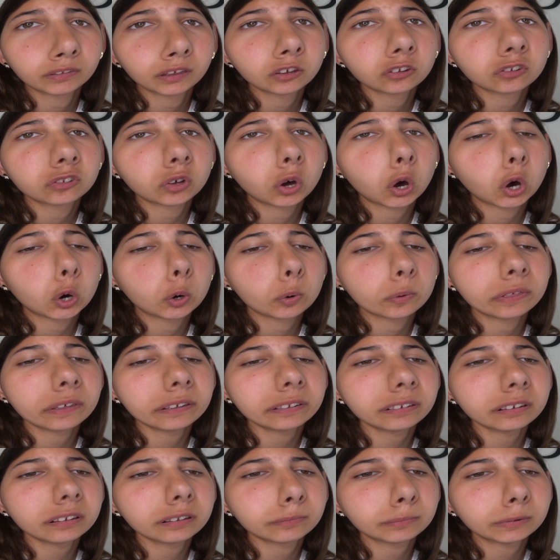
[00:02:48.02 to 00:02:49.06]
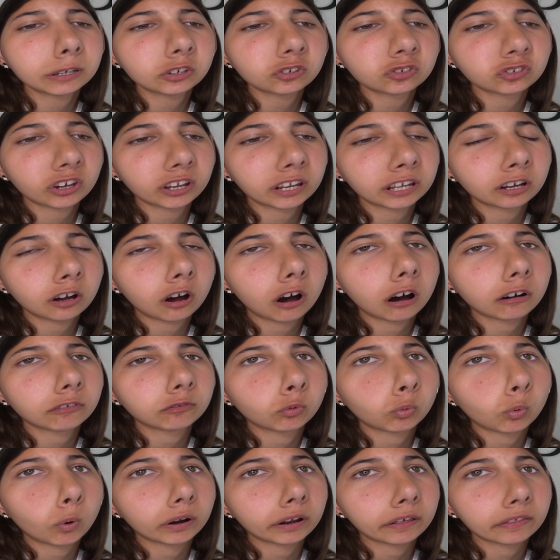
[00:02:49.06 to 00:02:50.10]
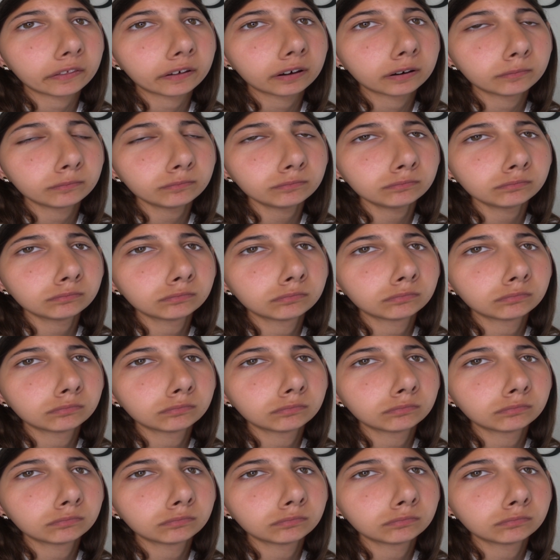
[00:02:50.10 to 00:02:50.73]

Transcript: So this is me shutting off one of them,